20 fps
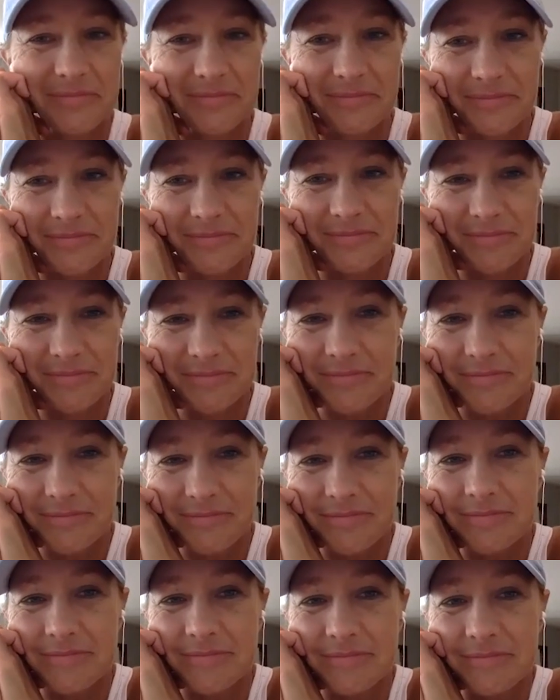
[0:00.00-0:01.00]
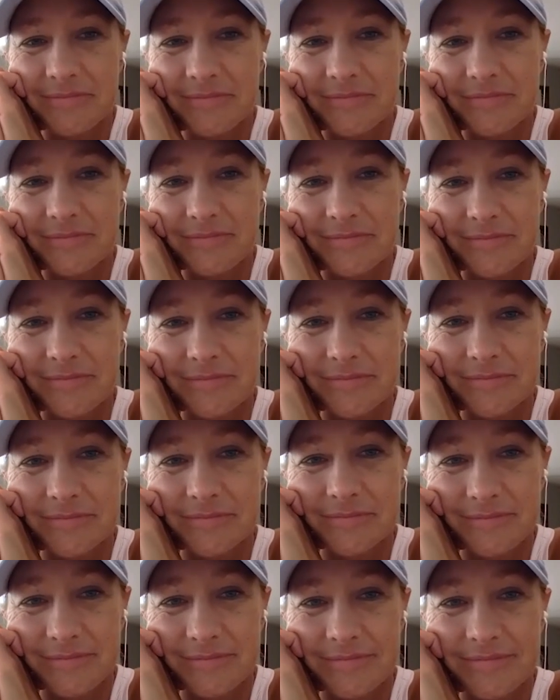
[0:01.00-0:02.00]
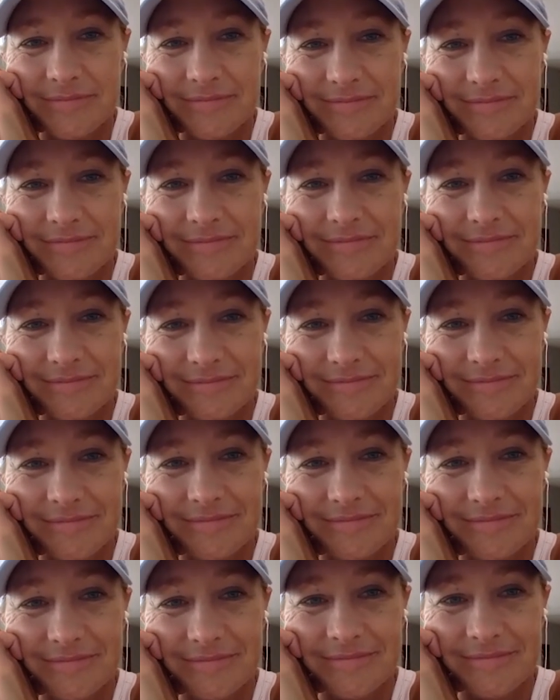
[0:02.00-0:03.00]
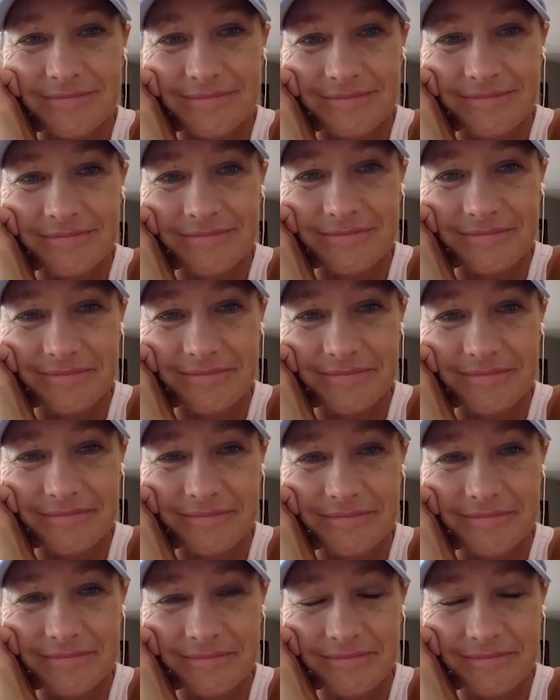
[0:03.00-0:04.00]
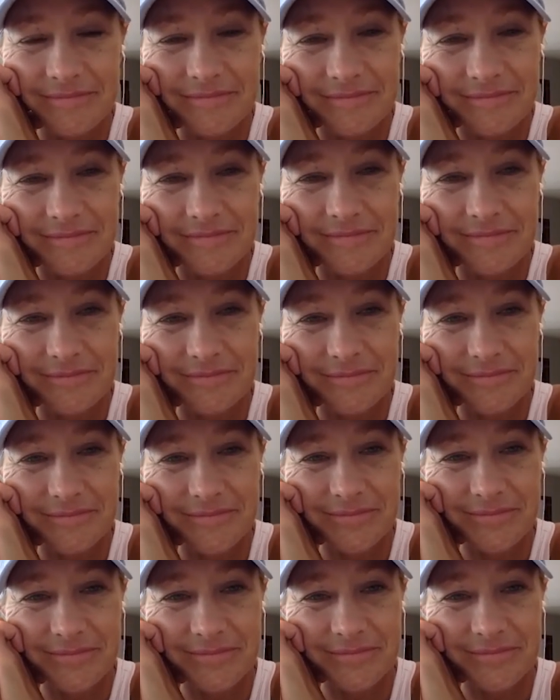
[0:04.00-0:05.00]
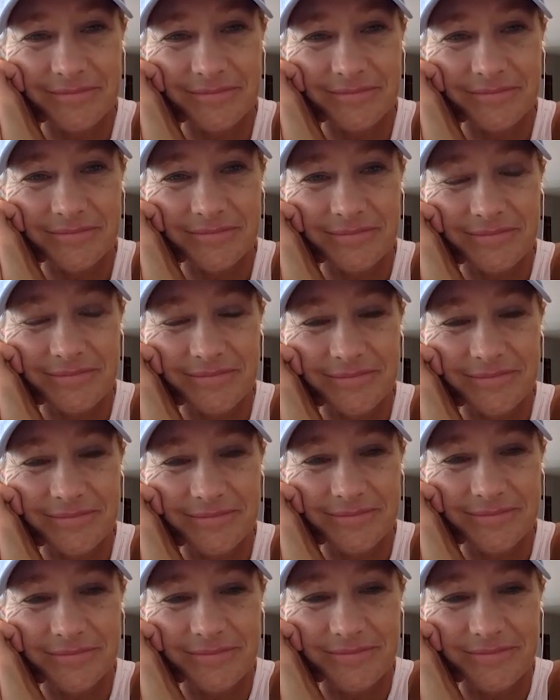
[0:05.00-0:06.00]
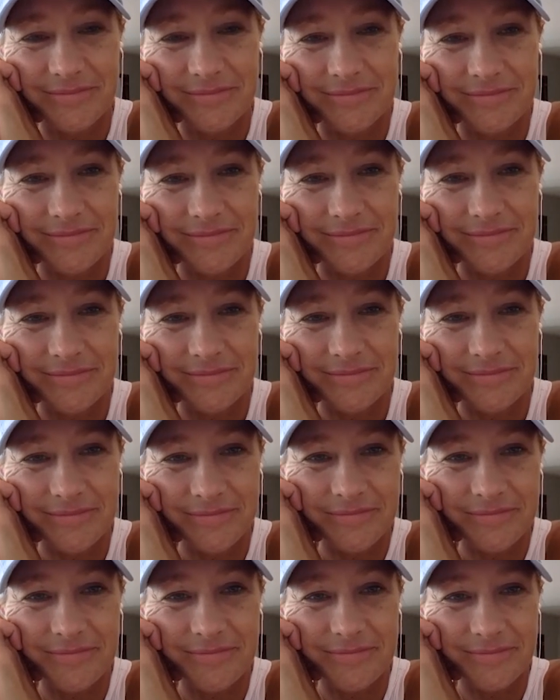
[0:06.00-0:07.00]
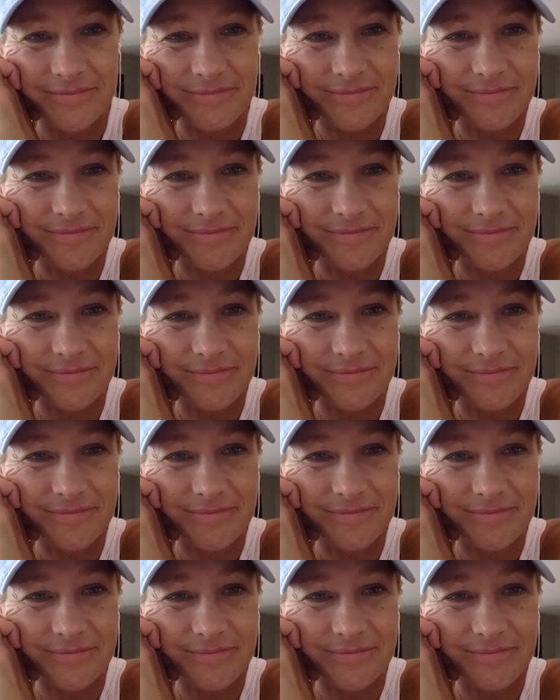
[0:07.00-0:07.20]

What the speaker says: (silent)